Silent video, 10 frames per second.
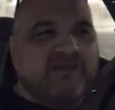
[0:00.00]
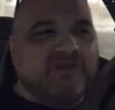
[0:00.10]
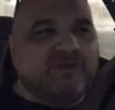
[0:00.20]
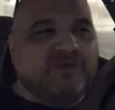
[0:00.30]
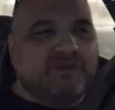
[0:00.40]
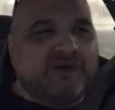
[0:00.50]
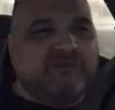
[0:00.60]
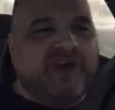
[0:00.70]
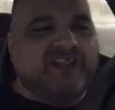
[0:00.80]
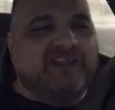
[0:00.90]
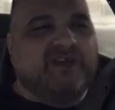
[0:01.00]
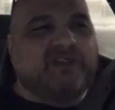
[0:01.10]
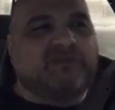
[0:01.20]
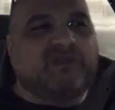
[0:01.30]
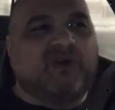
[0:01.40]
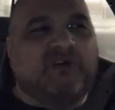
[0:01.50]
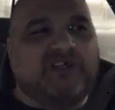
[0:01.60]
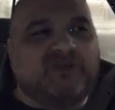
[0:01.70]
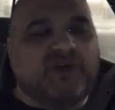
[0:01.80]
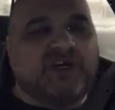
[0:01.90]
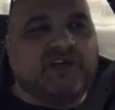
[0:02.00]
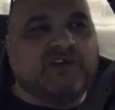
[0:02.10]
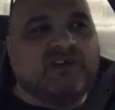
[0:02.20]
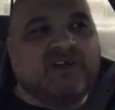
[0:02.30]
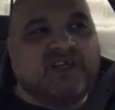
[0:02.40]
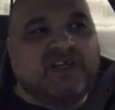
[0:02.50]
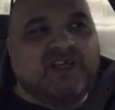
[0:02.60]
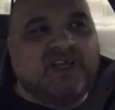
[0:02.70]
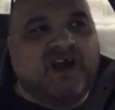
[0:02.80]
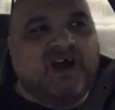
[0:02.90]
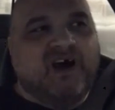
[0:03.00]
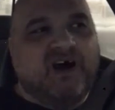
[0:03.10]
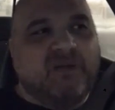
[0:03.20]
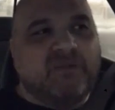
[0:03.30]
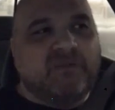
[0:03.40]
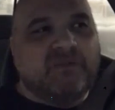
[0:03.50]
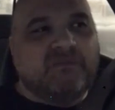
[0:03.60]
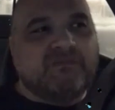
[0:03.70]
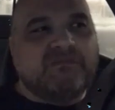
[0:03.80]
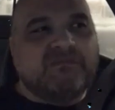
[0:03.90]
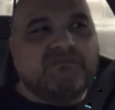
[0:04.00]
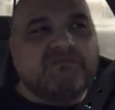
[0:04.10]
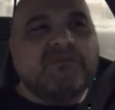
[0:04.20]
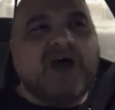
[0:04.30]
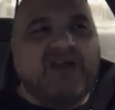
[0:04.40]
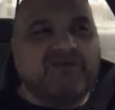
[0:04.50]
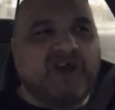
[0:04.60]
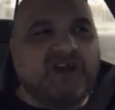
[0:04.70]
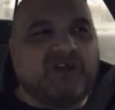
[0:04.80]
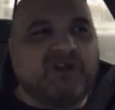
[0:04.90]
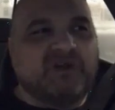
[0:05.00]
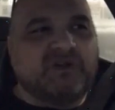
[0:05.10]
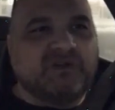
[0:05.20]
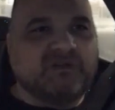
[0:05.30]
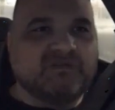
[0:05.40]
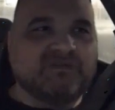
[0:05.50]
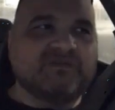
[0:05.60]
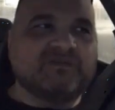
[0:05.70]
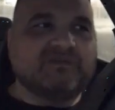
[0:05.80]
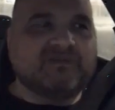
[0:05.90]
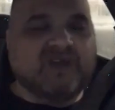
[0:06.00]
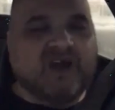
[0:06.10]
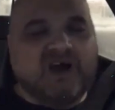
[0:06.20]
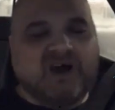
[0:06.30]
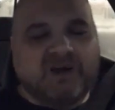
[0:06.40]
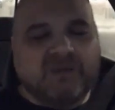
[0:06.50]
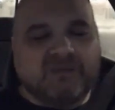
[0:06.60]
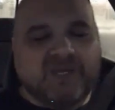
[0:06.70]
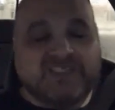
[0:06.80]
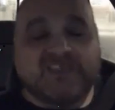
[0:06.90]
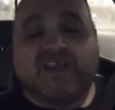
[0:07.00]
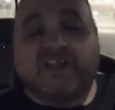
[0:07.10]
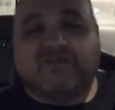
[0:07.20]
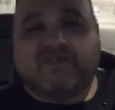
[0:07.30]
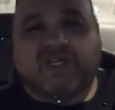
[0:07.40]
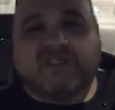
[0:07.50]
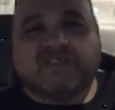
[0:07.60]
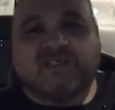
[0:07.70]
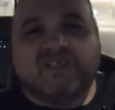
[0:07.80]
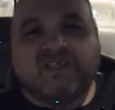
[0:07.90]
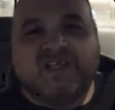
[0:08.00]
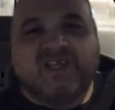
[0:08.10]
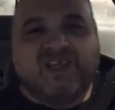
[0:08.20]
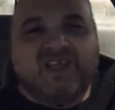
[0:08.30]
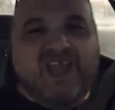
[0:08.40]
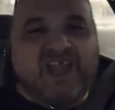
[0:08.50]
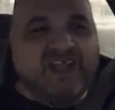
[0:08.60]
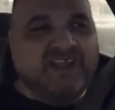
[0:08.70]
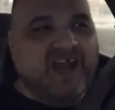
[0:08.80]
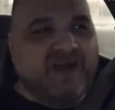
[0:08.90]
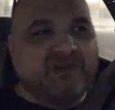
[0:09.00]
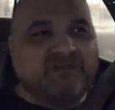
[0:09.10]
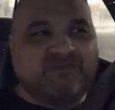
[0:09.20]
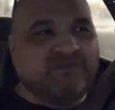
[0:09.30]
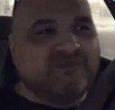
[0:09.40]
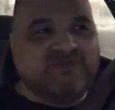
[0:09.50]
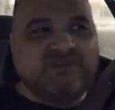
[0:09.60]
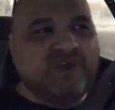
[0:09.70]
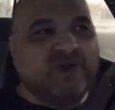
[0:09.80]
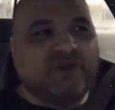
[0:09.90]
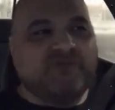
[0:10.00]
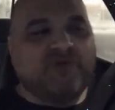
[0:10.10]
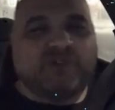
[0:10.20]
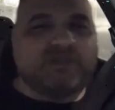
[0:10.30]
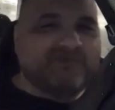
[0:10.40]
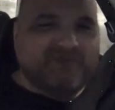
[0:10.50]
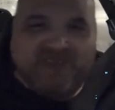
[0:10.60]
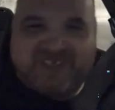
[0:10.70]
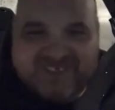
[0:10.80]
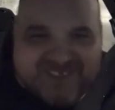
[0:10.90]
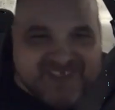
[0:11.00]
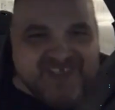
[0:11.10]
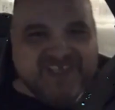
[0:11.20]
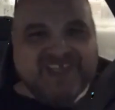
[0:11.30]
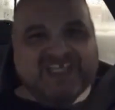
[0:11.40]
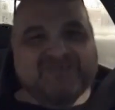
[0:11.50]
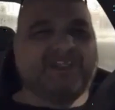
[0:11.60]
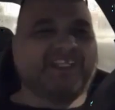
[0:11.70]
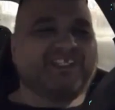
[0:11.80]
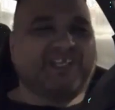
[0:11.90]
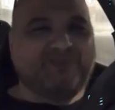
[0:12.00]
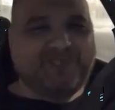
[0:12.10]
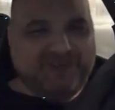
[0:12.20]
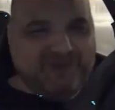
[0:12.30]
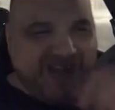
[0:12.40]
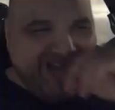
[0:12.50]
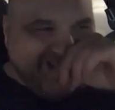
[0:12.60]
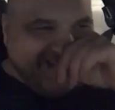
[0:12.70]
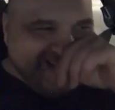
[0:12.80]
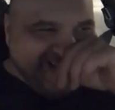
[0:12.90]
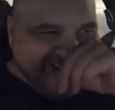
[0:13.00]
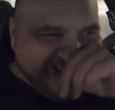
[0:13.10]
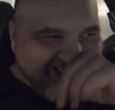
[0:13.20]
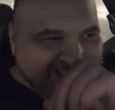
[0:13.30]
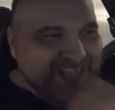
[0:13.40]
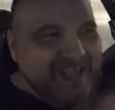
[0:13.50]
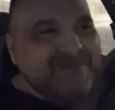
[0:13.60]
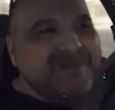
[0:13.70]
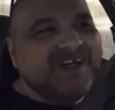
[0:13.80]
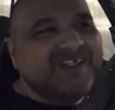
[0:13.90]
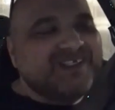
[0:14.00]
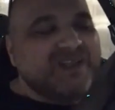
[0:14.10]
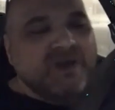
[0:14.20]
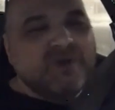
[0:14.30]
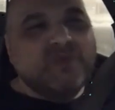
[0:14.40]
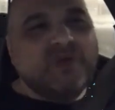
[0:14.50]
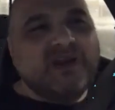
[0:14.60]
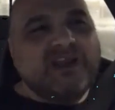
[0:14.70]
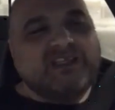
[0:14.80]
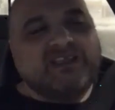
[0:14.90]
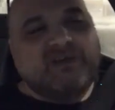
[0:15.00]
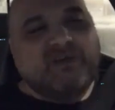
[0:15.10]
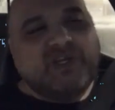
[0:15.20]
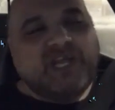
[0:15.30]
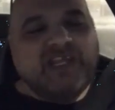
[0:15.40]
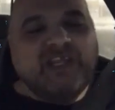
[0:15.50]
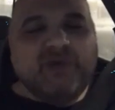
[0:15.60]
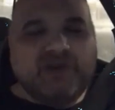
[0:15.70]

will probably tell you some stories where um, I've gotten a little um, excited in rings, and I would, you know, throw some fists, catch him on the chin once in a while, because eh, when you're in there with